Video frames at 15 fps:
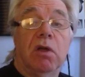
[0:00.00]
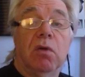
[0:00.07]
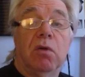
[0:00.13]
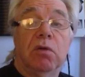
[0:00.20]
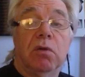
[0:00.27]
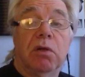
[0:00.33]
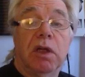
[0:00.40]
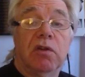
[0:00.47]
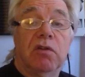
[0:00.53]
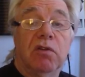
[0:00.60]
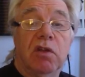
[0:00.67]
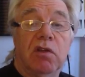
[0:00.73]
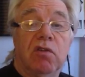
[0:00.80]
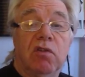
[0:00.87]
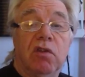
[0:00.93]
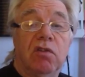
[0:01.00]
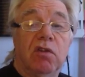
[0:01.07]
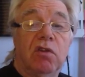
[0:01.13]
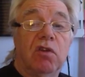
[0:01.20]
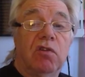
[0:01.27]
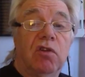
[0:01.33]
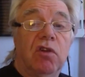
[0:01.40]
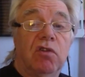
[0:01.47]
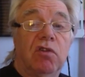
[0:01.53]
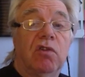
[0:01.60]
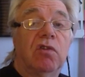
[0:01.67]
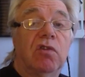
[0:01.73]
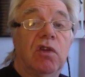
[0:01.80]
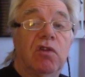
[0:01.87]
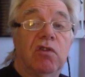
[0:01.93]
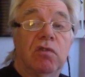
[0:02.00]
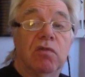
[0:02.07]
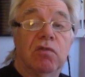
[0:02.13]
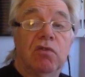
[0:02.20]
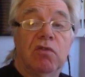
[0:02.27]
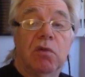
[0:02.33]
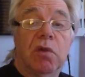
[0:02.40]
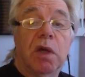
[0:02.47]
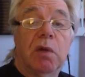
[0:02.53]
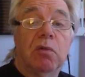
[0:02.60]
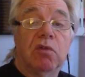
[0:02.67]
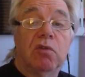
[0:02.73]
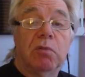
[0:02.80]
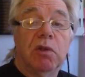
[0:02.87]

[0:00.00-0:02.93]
or you're going to need to sit in a charging station for 2 hours.